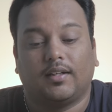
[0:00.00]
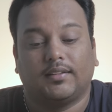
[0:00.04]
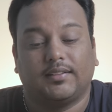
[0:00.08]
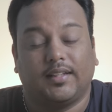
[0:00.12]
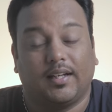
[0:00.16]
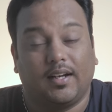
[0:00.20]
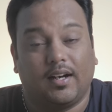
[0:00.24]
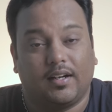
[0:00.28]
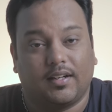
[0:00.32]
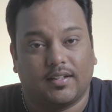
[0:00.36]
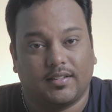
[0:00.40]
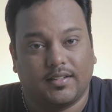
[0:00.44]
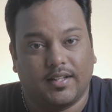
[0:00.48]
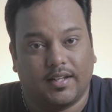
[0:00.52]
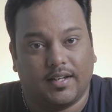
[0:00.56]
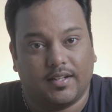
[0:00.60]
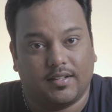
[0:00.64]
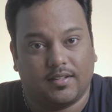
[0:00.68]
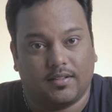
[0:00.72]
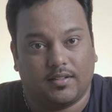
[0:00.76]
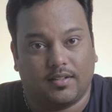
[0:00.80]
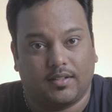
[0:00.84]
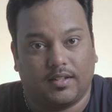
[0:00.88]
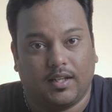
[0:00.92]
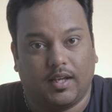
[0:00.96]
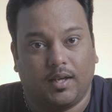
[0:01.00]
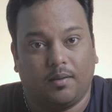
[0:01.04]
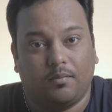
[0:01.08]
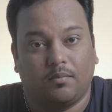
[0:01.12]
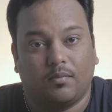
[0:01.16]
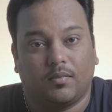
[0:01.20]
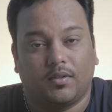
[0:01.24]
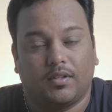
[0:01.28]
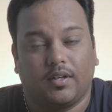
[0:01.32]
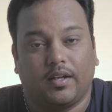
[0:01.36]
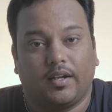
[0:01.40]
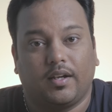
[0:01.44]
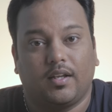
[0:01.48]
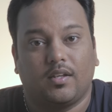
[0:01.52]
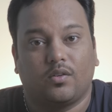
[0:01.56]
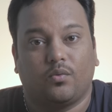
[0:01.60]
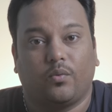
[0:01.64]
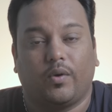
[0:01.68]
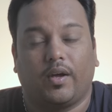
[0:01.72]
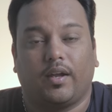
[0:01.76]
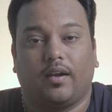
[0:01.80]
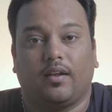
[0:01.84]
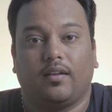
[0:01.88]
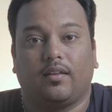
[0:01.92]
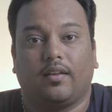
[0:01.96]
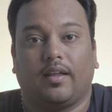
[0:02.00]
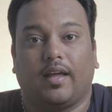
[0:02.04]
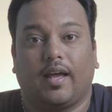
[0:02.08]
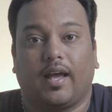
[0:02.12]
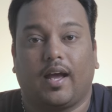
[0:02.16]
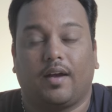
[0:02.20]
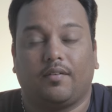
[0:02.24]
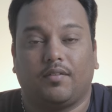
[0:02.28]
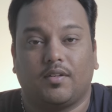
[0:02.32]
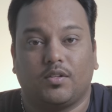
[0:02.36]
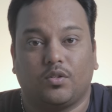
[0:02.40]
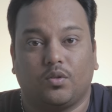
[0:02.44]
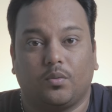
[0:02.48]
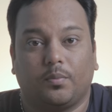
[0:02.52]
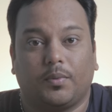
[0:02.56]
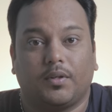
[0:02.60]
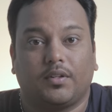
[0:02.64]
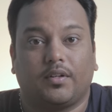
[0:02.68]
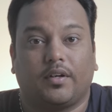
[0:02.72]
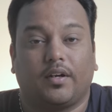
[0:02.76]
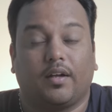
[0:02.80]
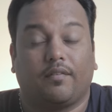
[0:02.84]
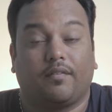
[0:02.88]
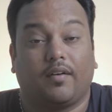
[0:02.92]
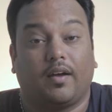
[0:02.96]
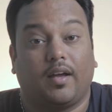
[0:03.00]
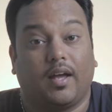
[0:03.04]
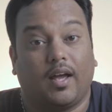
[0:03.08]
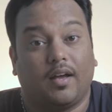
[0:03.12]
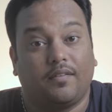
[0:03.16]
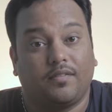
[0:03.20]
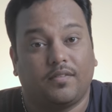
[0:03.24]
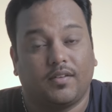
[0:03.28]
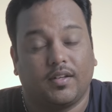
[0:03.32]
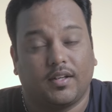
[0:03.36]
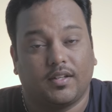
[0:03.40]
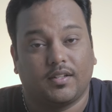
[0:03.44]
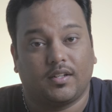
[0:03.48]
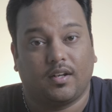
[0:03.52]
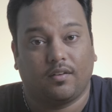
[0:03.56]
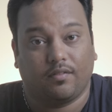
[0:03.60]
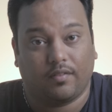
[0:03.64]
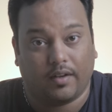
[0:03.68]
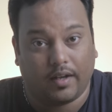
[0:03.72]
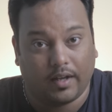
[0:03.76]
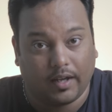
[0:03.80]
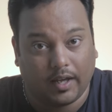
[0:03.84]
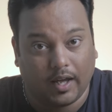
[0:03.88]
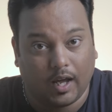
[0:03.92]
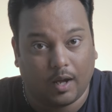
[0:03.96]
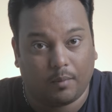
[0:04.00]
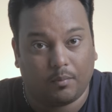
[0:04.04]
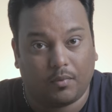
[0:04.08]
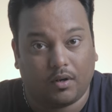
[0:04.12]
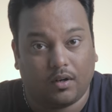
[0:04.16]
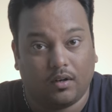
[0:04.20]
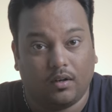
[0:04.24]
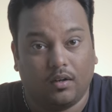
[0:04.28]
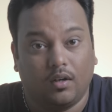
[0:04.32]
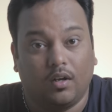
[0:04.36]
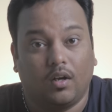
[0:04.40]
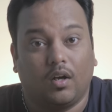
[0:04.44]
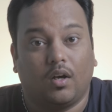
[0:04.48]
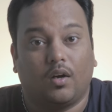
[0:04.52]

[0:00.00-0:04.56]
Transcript: CineAlta series is the same series wherein they have the Super thirty-five f sixty-five camera,